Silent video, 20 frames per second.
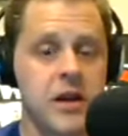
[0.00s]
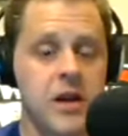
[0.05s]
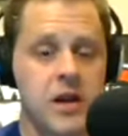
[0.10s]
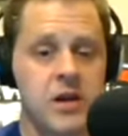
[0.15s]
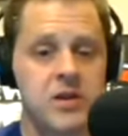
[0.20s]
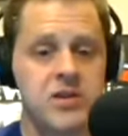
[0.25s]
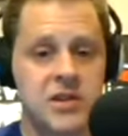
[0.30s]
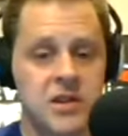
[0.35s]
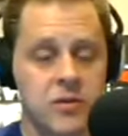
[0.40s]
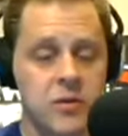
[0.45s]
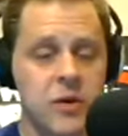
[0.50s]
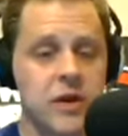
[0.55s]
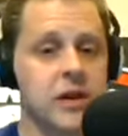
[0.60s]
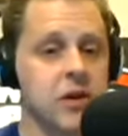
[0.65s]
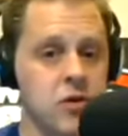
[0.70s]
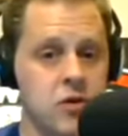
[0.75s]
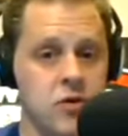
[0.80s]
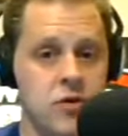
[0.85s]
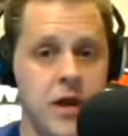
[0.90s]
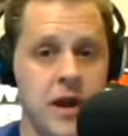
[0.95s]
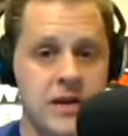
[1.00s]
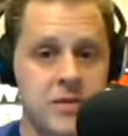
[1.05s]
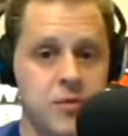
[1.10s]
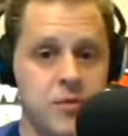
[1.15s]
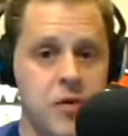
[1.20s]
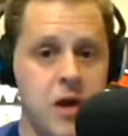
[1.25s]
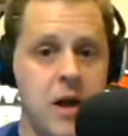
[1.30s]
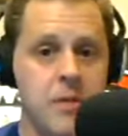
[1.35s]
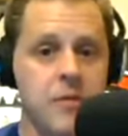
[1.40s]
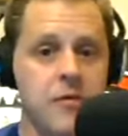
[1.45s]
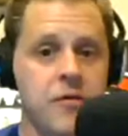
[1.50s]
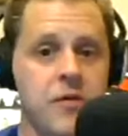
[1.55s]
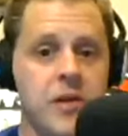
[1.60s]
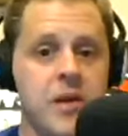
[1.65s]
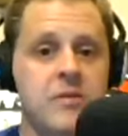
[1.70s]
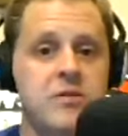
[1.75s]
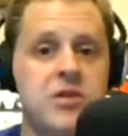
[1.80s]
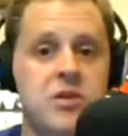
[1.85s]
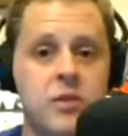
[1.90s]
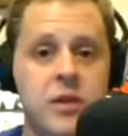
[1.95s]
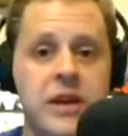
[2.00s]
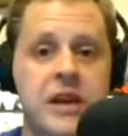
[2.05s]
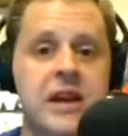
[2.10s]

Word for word: so that we can correct a problem for them so we can